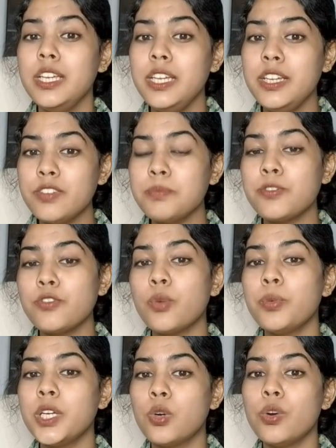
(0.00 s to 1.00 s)
Even before
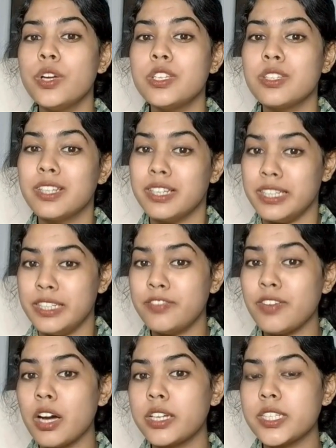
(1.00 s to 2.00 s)
we go into the
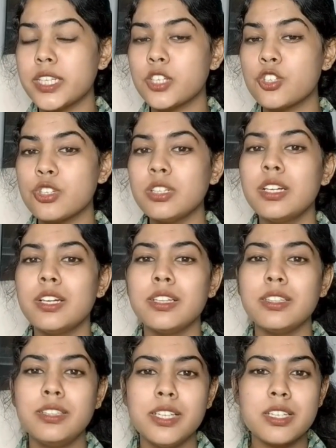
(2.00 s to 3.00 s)
leaf architecture,
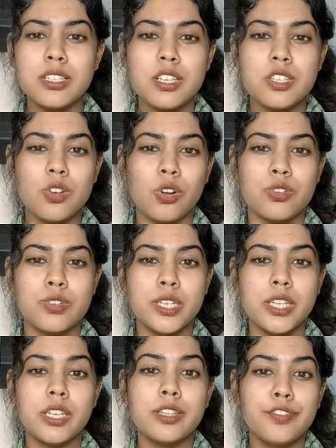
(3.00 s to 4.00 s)
this is
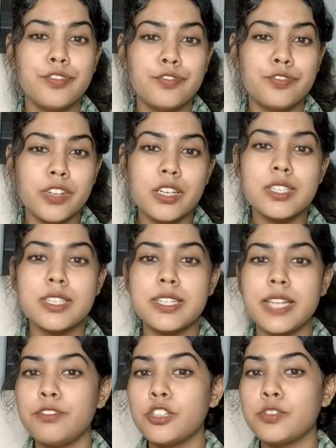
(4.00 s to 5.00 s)
already the first
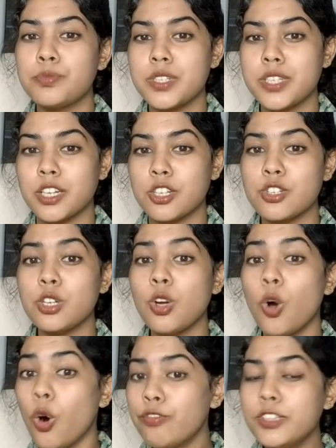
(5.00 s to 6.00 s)
level of
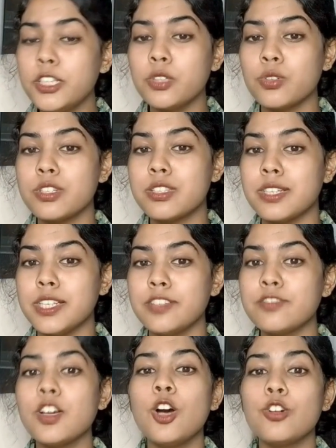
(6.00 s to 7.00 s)
protection of the lotus
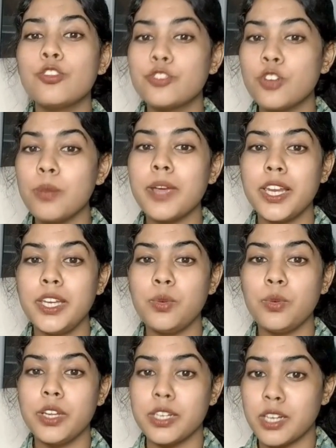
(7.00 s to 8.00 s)
leaf from
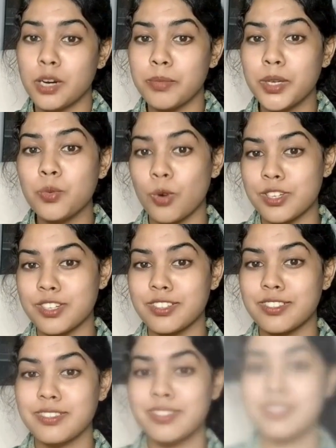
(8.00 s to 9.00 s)
any incoming water.